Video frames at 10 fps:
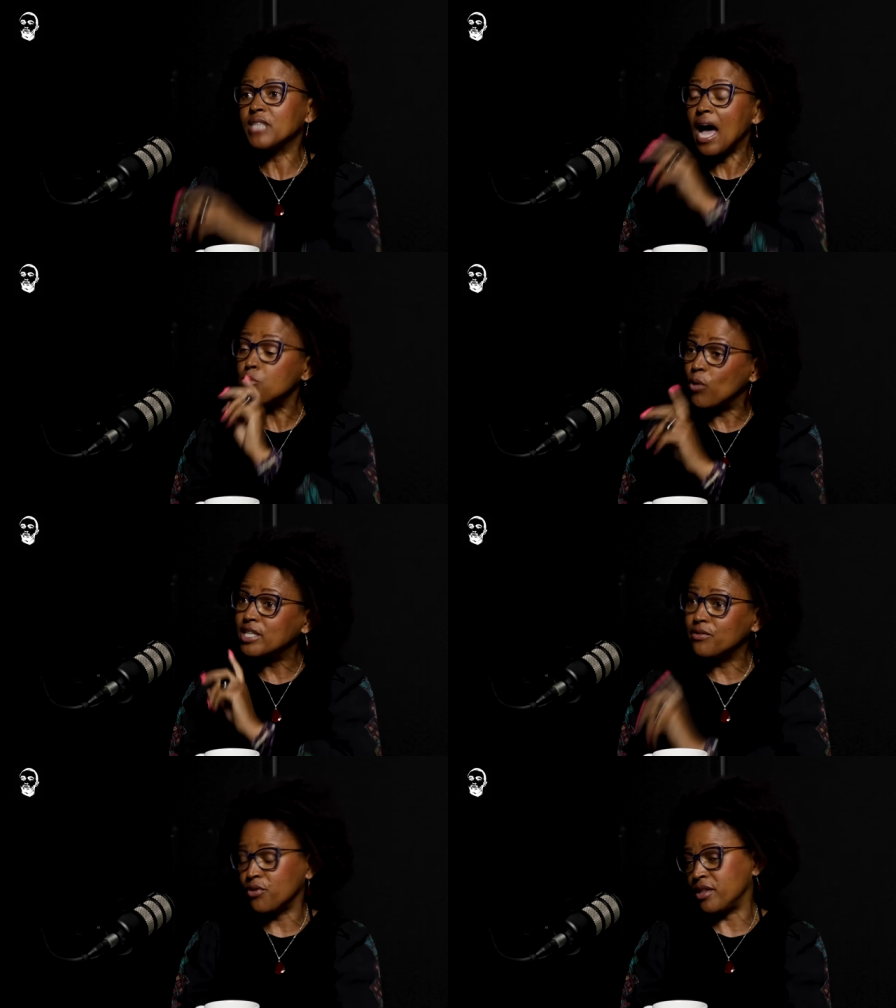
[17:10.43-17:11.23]
I'm
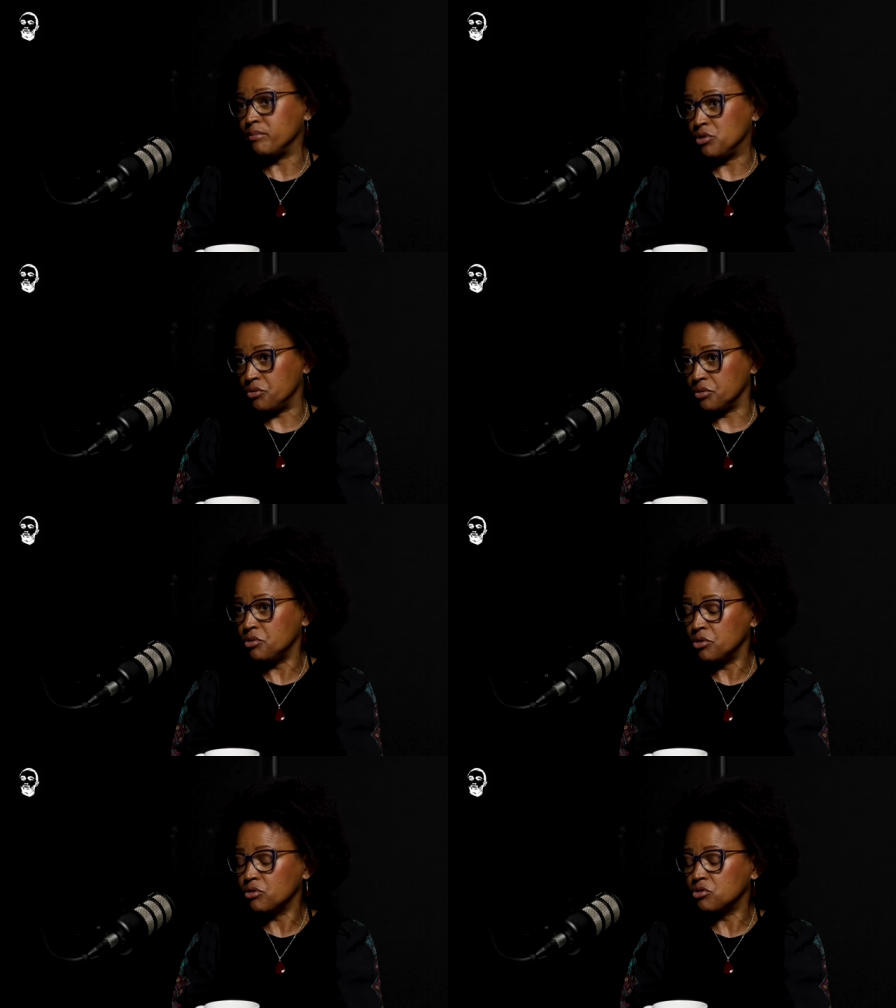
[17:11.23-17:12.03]
waiting for them to,
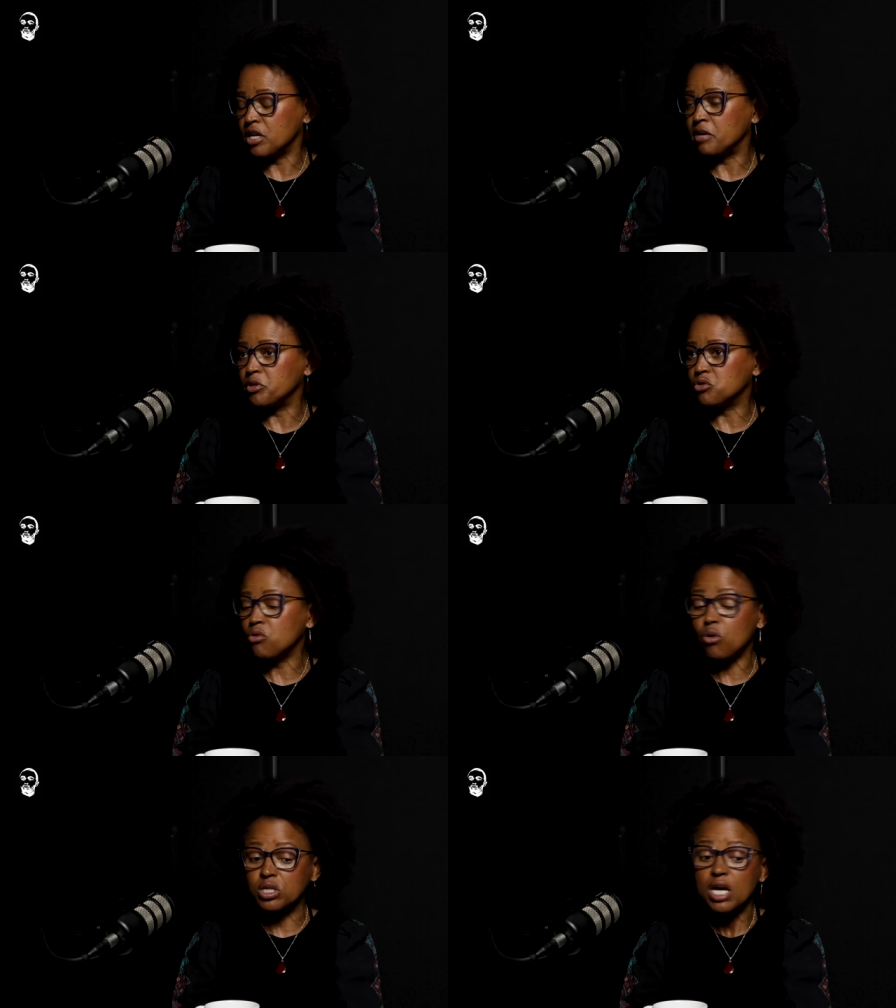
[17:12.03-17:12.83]
you know, to take me to
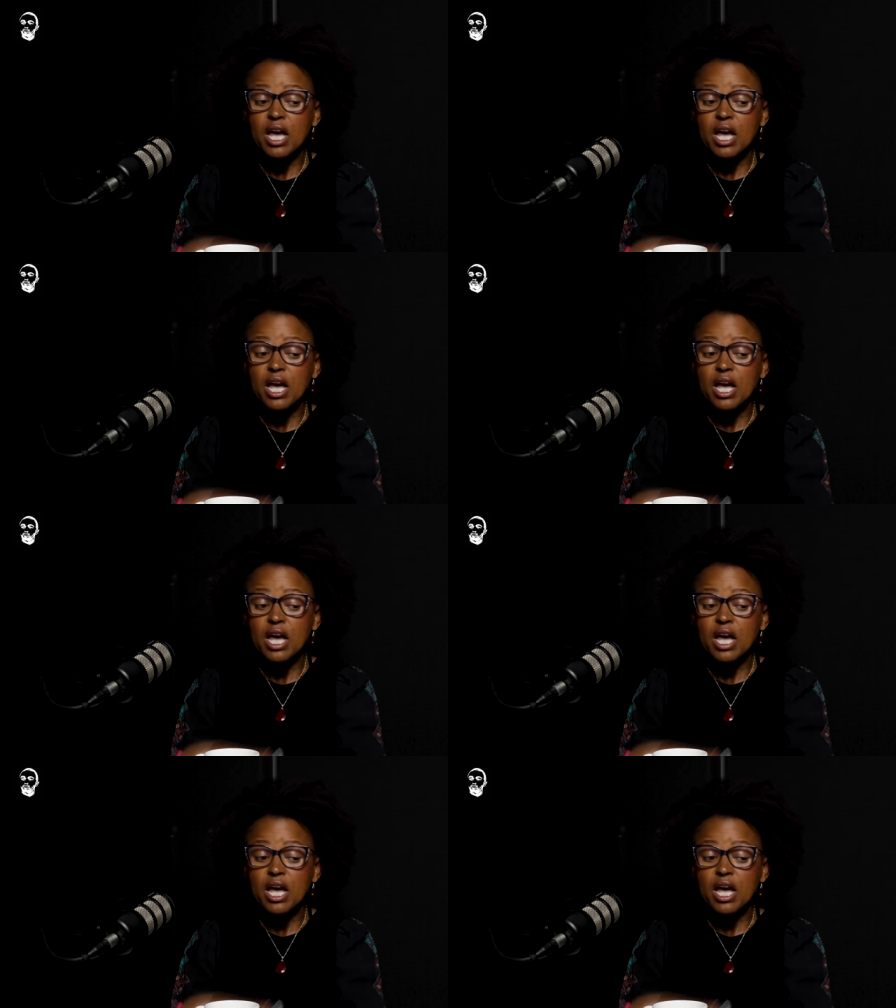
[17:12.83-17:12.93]
court.